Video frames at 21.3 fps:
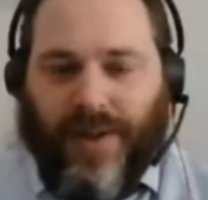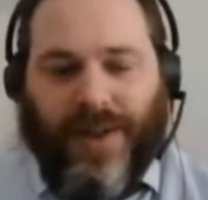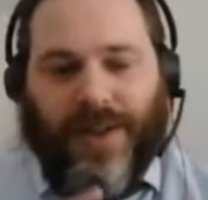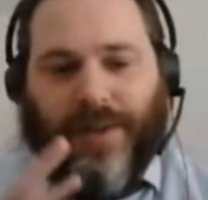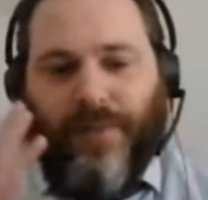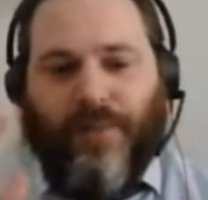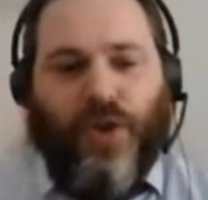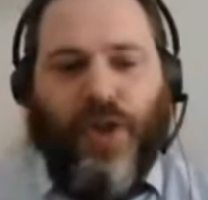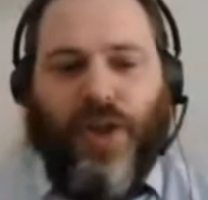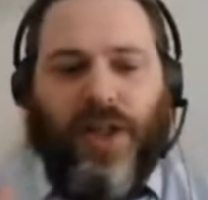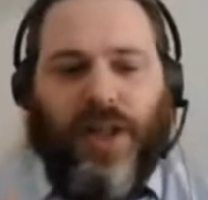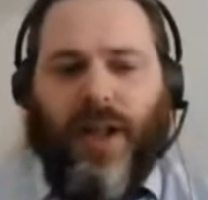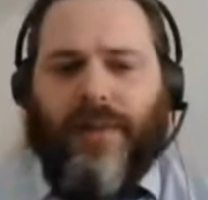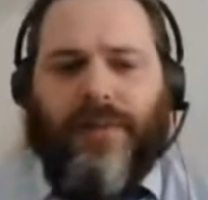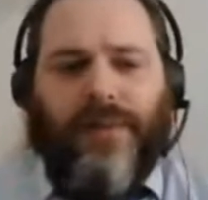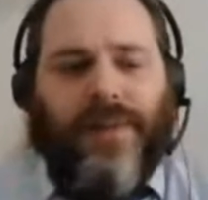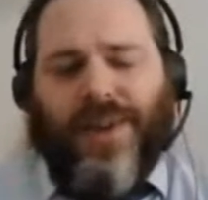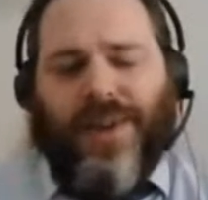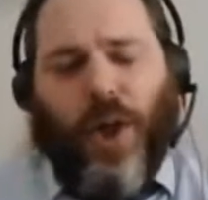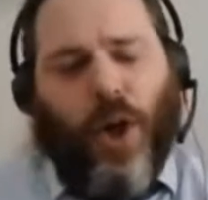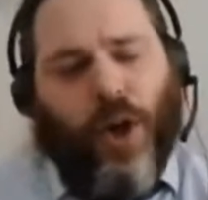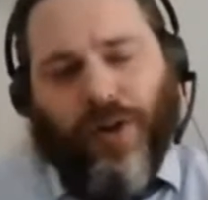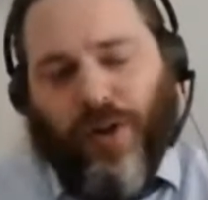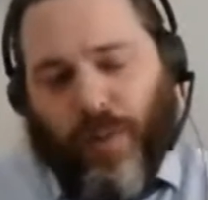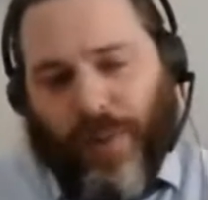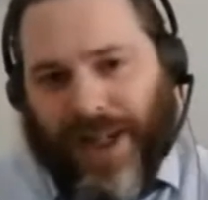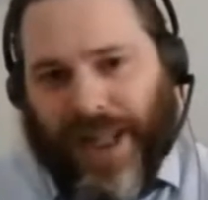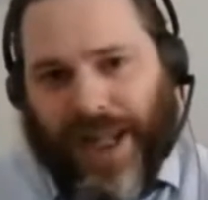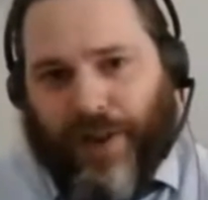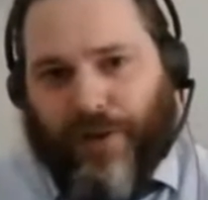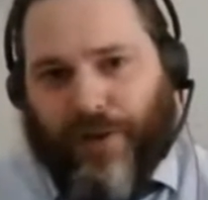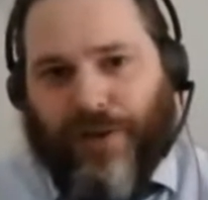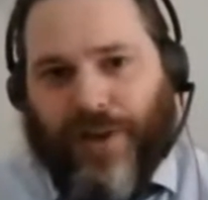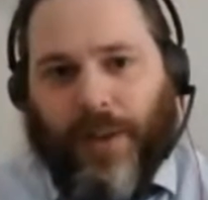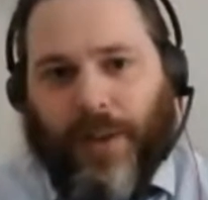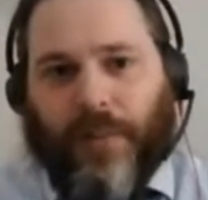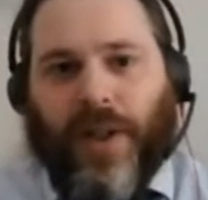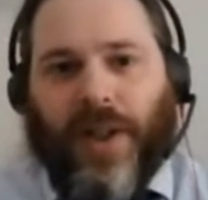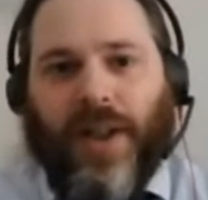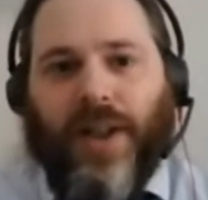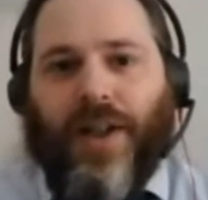GDUF, it's a horrible acronym,